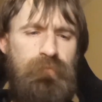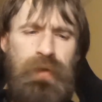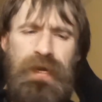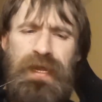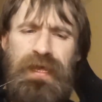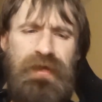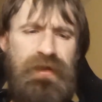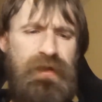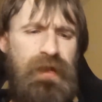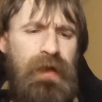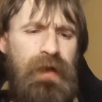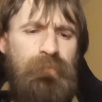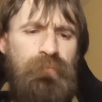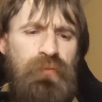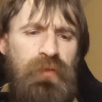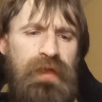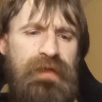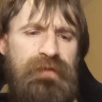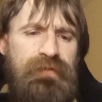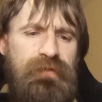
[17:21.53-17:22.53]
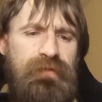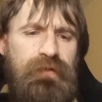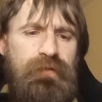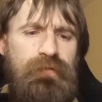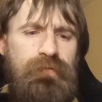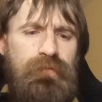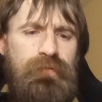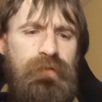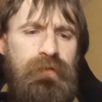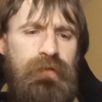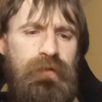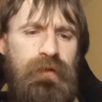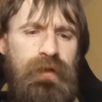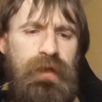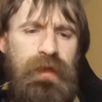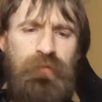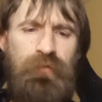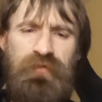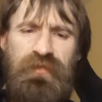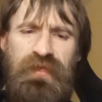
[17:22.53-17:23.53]
But he could not place it.
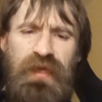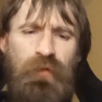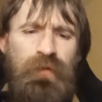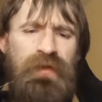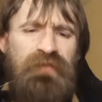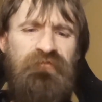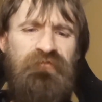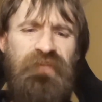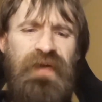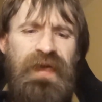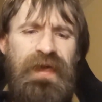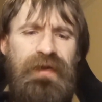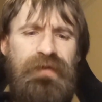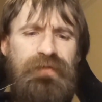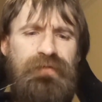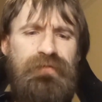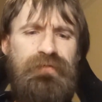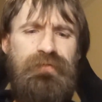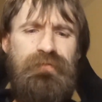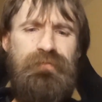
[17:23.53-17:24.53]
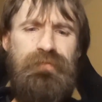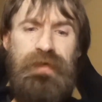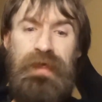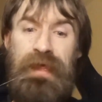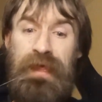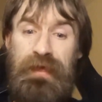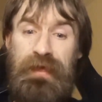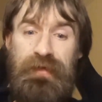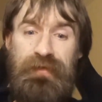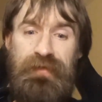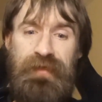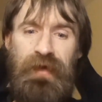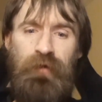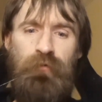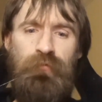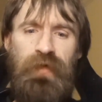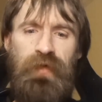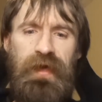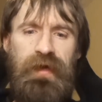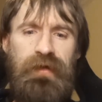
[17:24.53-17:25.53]
It was going fast. He could
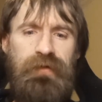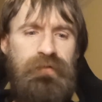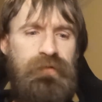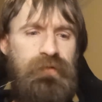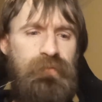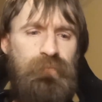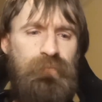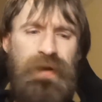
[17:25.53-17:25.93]
tell that.